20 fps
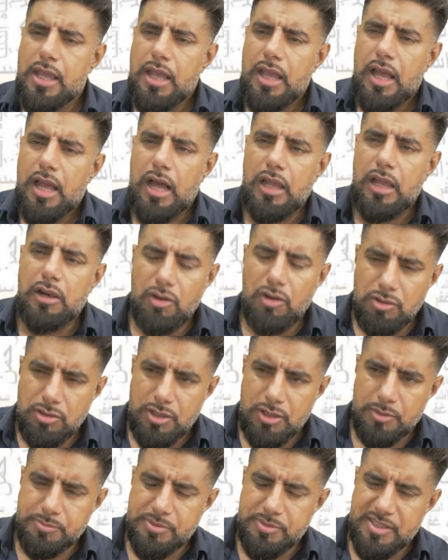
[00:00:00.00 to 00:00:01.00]
Along
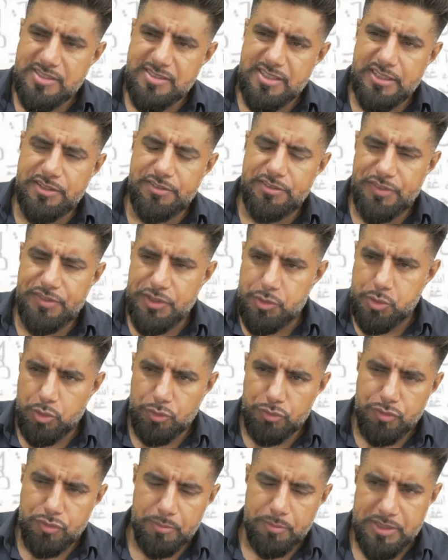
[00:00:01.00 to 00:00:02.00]
comes this individual
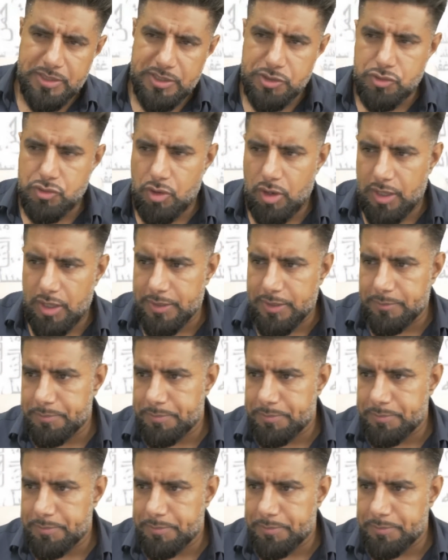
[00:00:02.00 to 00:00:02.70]
from this tribe.